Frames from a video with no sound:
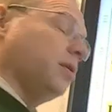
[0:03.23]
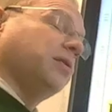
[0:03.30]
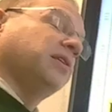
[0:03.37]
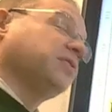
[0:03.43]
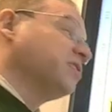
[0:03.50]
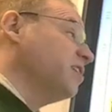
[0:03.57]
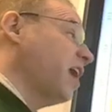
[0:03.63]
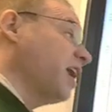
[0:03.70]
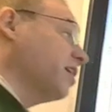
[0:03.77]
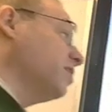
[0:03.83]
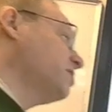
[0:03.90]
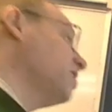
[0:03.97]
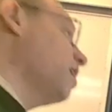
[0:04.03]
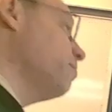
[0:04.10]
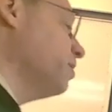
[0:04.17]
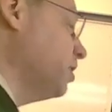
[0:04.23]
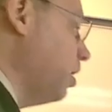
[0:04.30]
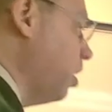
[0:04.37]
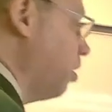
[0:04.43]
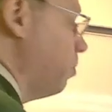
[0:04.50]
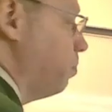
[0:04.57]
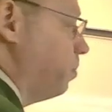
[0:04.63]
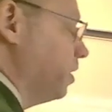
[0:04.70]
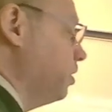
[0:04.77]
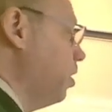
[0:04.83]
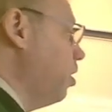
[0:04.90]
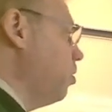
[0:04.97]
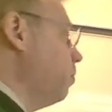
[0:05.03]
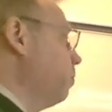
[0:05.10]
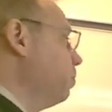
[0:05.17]
This is not a good time to go, but
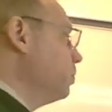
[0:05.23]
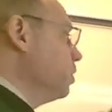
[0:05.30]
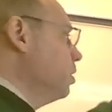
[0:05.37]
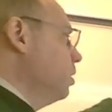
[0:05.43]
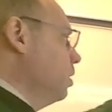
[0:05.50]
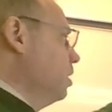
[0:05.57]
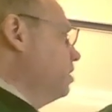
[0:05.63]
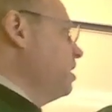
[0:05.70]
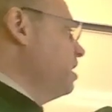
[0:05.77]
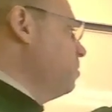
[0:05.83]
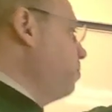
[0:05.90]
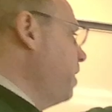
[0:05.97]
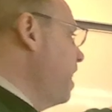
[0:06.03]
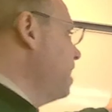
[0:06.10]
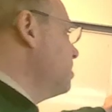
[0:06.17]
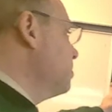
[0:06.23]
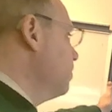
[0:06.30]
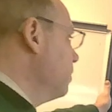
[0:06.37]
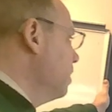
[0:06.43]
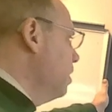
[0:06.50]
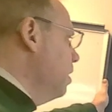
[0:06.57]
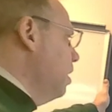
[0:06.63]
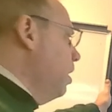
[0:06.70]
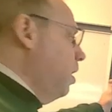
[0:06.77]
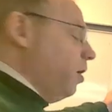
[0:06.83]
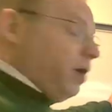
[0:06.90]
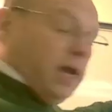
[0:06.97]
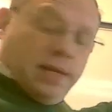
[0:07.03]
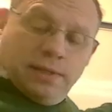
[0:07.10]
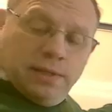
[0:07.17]
go. Take the pass. All
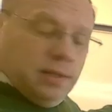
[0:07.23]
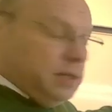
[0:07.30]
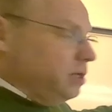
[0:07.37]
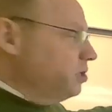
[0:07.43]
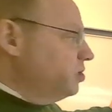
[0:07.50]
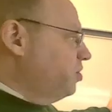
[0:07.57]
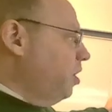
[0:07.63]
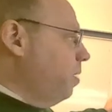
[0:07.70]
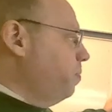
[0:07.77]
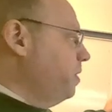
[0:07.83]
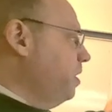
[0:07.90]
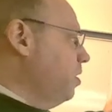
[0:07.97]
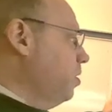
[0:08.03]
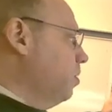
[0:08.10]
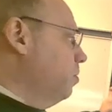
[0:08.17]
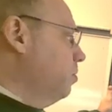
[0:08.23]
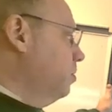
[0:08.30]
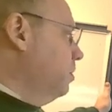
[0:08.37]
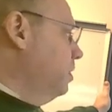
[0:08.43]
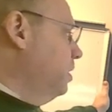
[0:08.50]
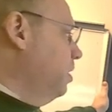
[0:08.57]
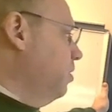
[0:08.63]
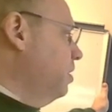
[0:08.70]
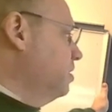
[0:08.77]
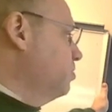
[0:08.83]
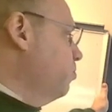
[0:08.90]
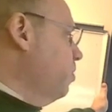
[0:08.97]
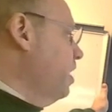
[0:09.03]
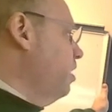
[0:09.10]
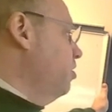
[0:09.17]
right, so up here it is,
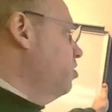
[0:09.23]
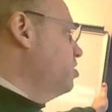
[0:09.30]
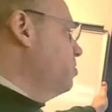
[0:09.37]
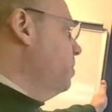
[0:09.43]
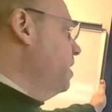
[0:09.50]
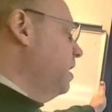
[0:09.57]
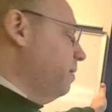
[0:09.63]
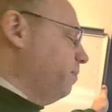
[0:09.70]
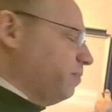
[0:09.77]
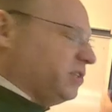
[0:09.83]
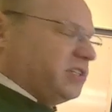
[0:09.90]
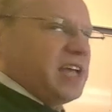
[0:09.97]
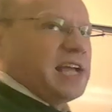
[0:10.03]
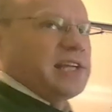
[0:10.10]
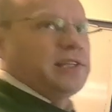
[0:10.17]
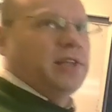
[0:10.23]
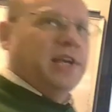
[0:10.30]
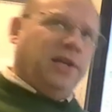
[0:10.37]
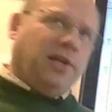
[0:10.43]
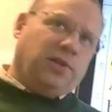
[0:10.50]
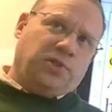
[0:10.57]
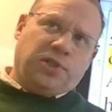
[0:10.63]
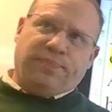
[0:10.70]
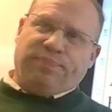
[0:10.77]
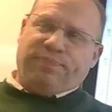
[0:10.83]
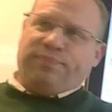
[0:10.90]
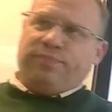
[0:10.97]
right here. Here's the beginning. Sex linkage.